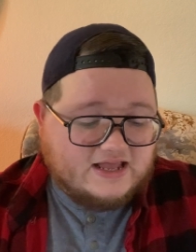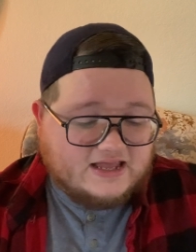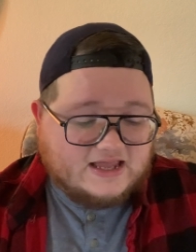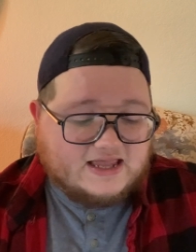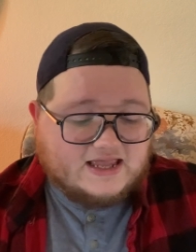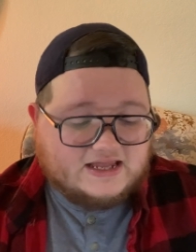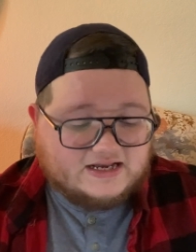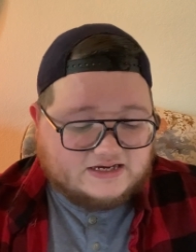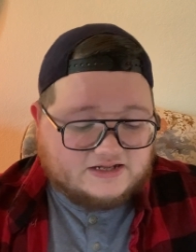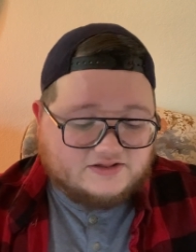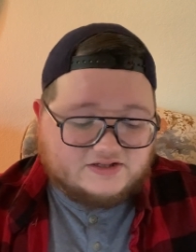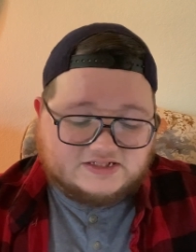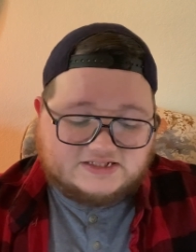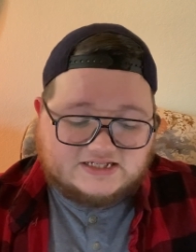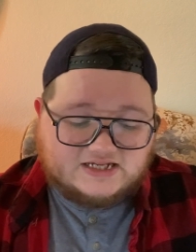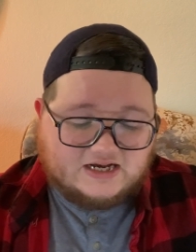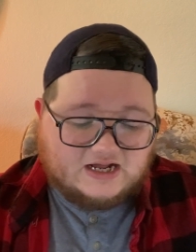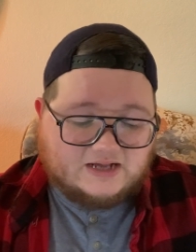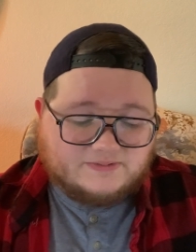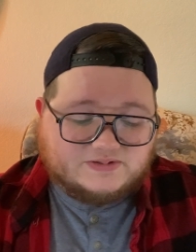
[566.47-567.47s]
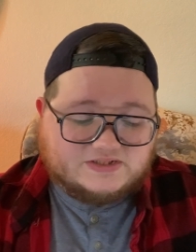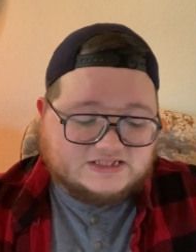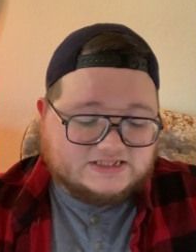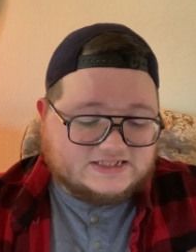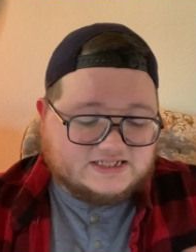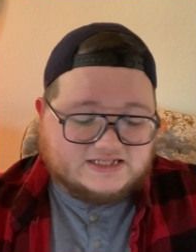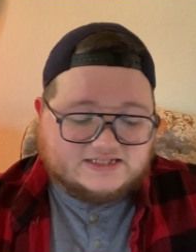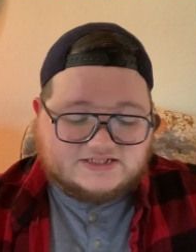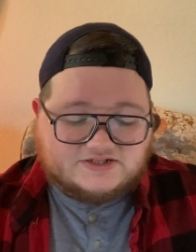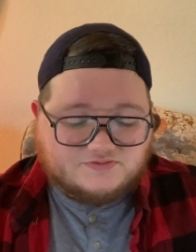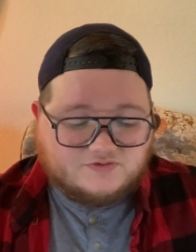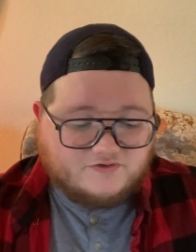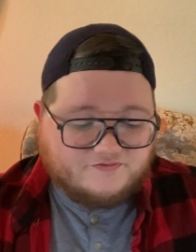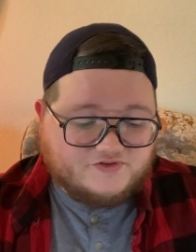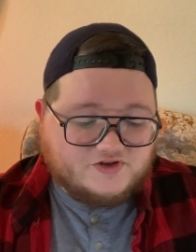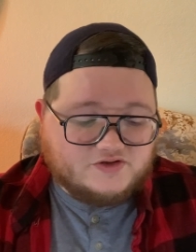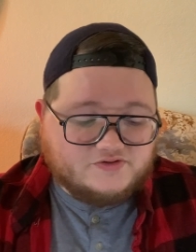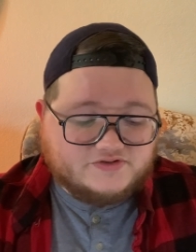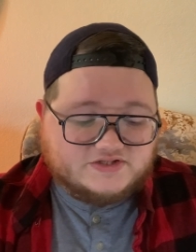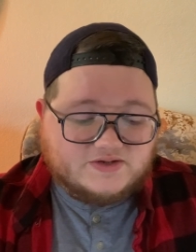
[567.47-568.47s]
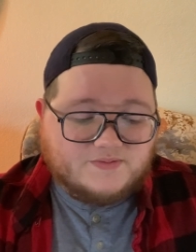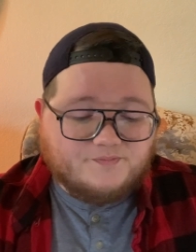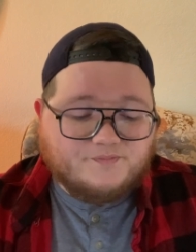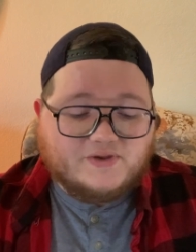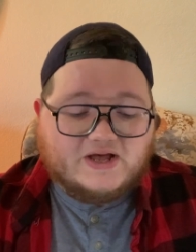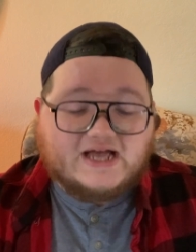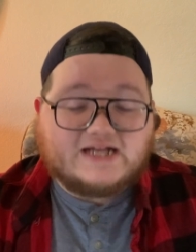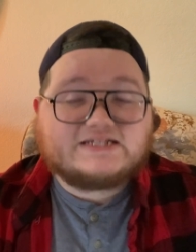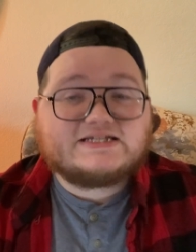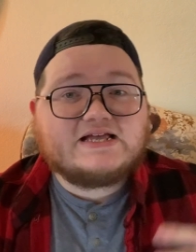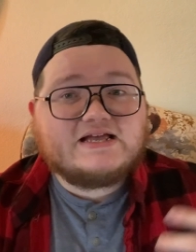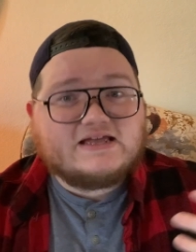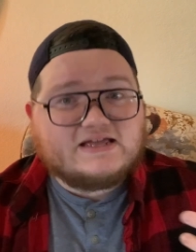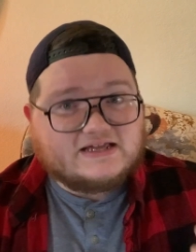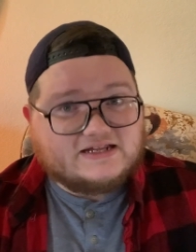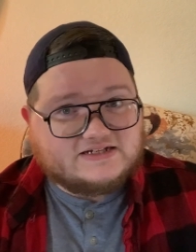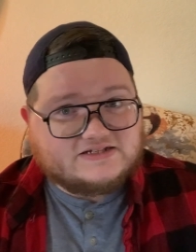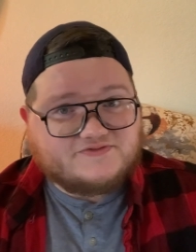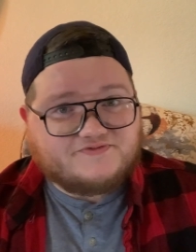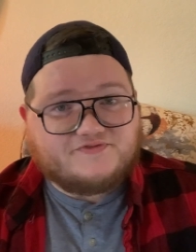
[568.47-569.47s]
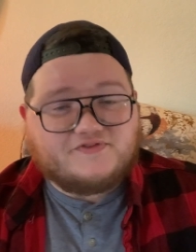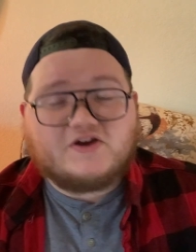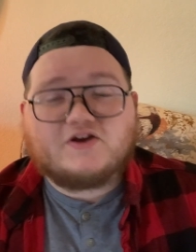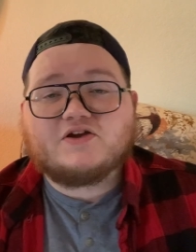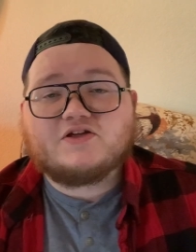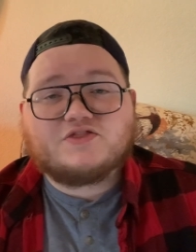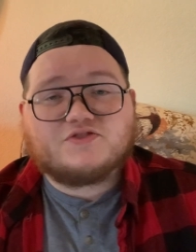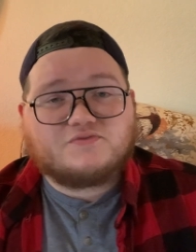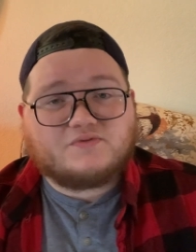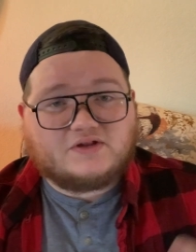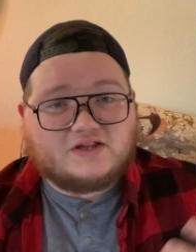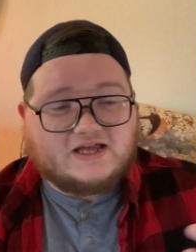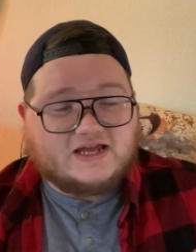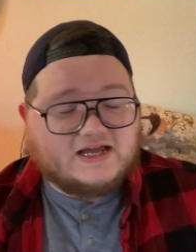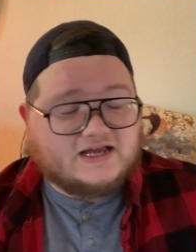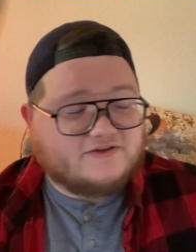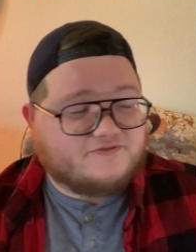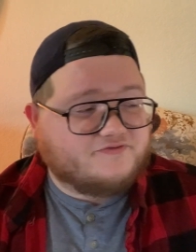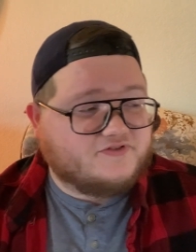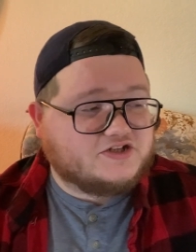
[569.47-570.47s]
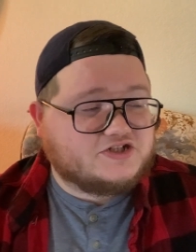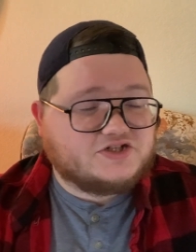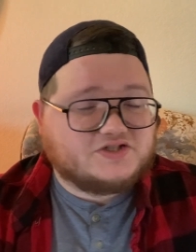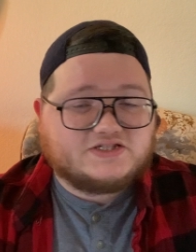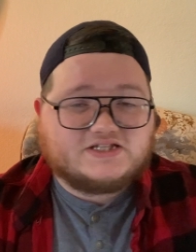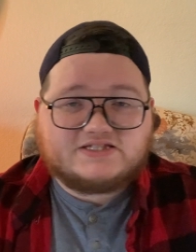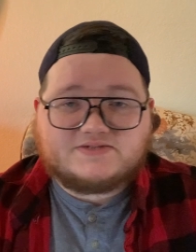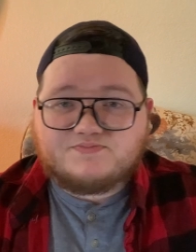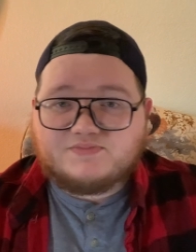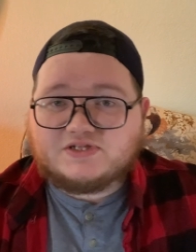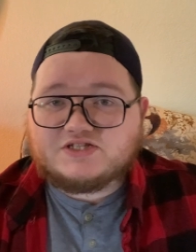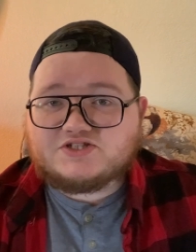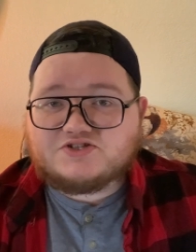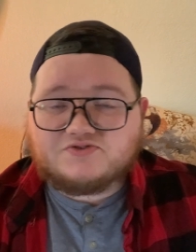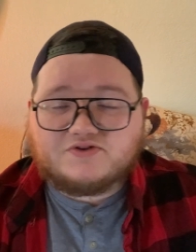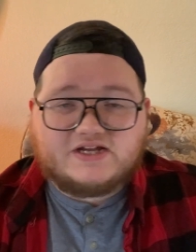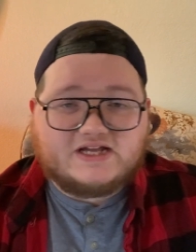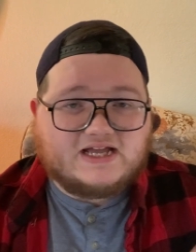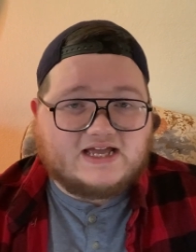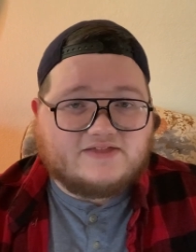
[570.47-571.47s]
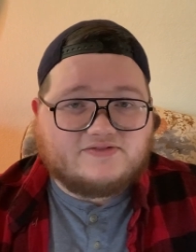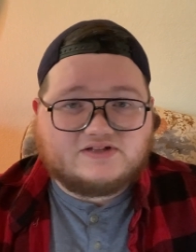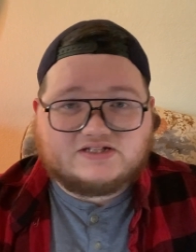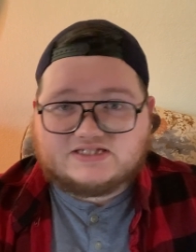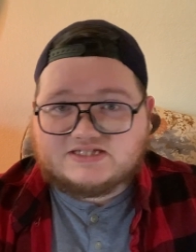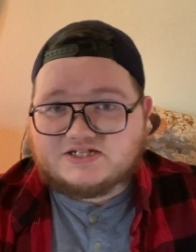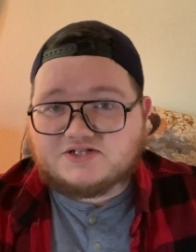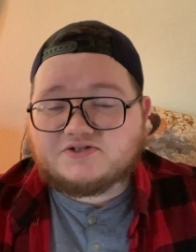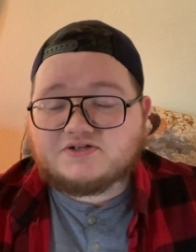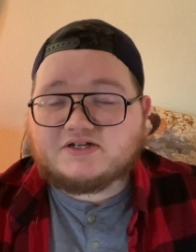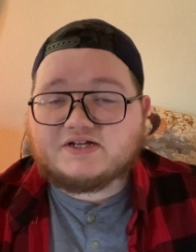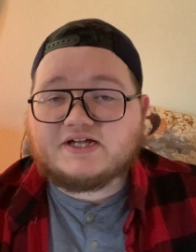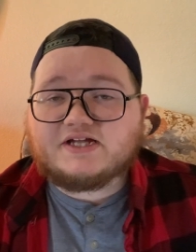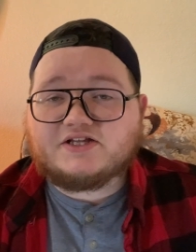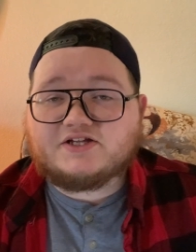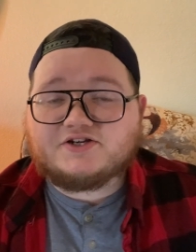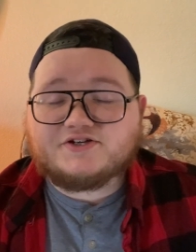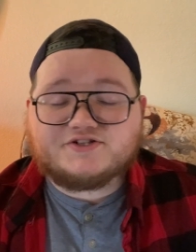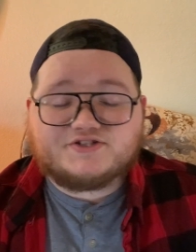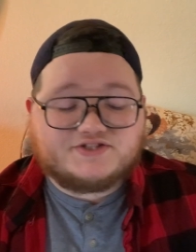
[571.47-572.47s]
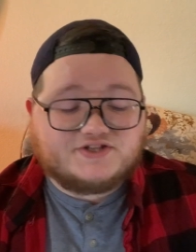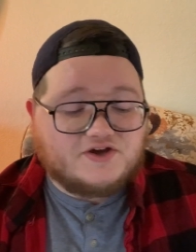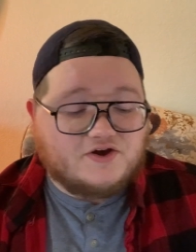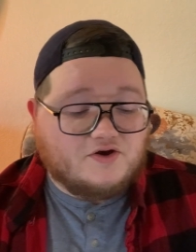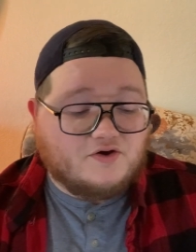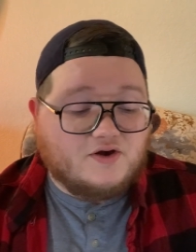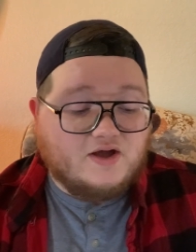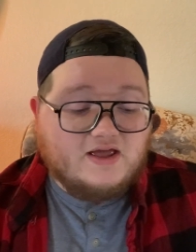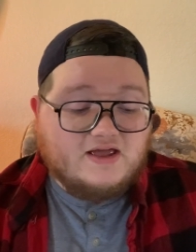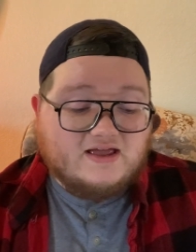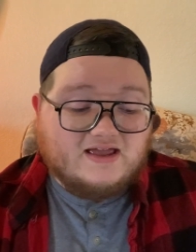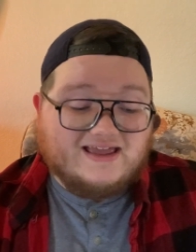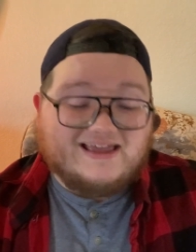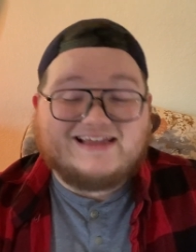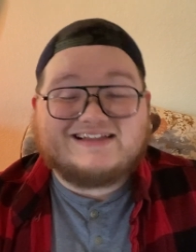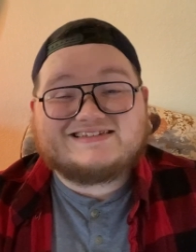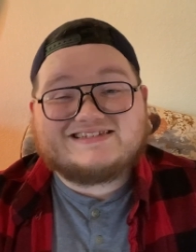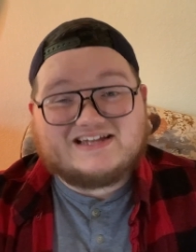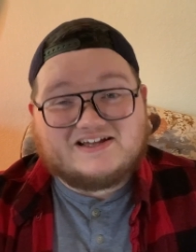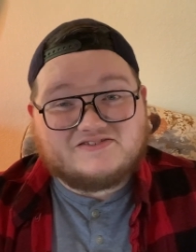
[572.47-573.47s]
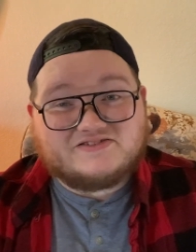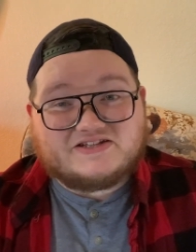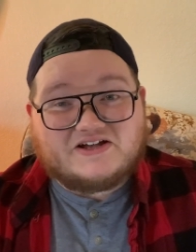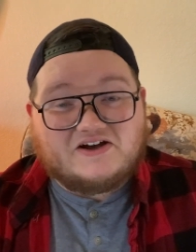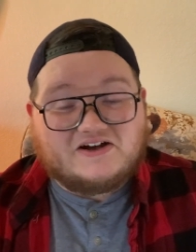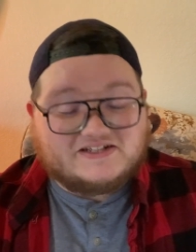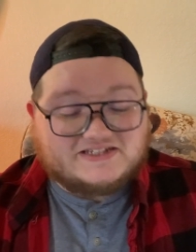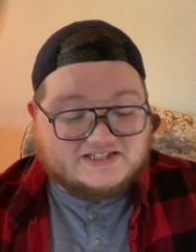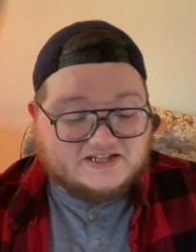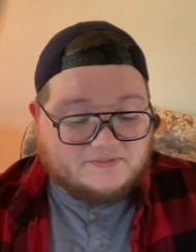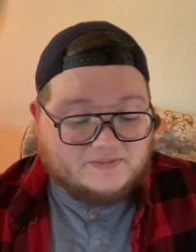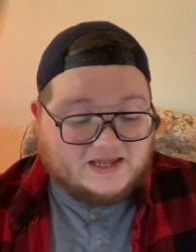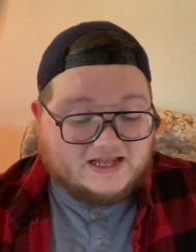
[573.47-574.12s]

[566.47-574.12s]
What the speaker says: in the synopsises and reviews, but it is very thrilling. It features this mystery and the serial killer. So it sounds awesome.